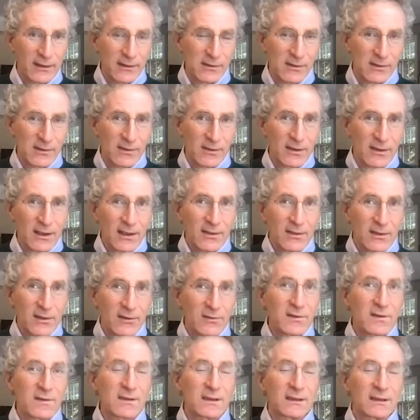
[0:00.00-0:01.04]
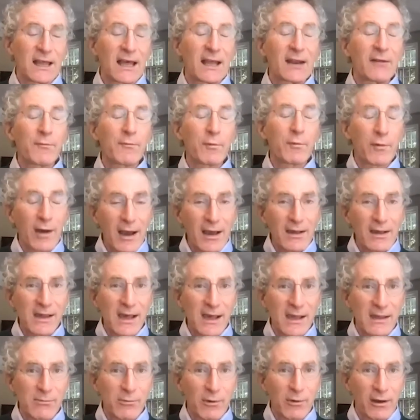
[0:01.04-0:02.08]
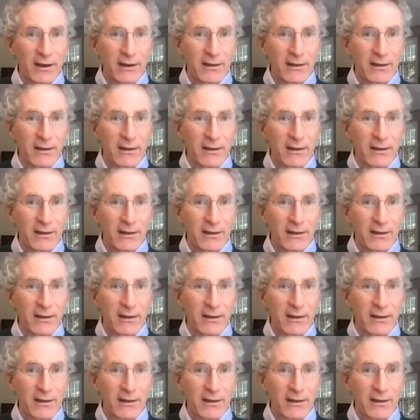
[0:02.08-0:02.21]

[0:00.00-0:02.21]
So there's just a lot of process brought